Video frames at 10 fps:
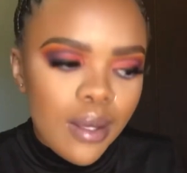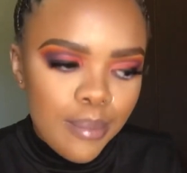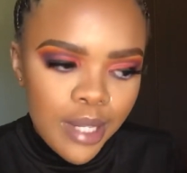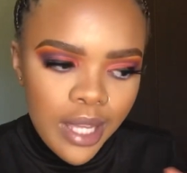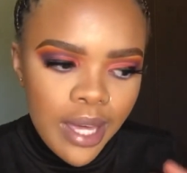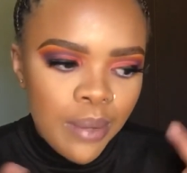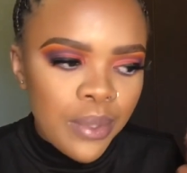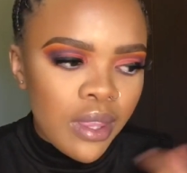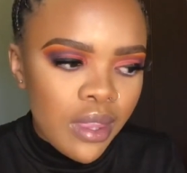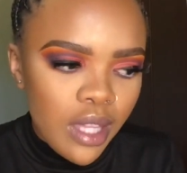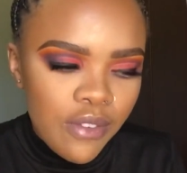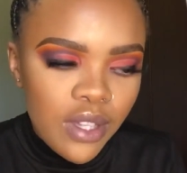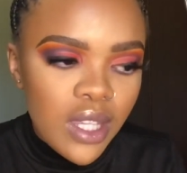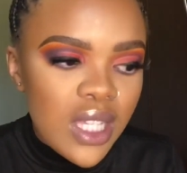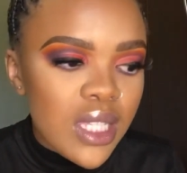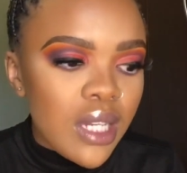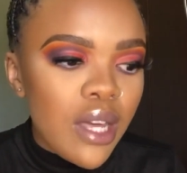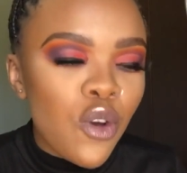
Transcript: But yeah, with everything said, I